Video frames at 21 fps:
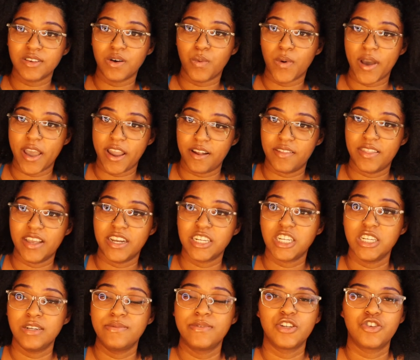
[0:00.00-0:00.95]
aware that
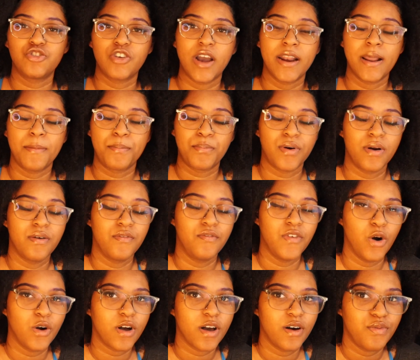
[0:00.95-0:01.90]
she was trying to
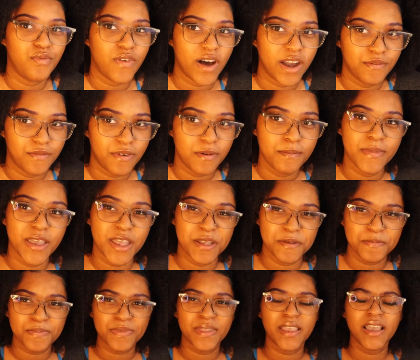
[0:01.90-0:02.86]
provoke a fight from
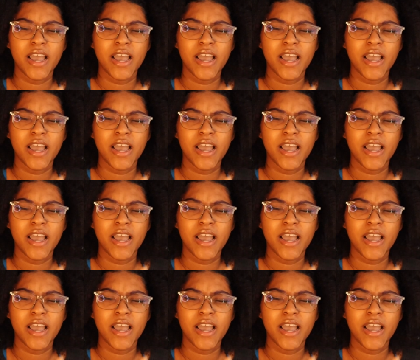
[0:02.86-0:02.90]
me,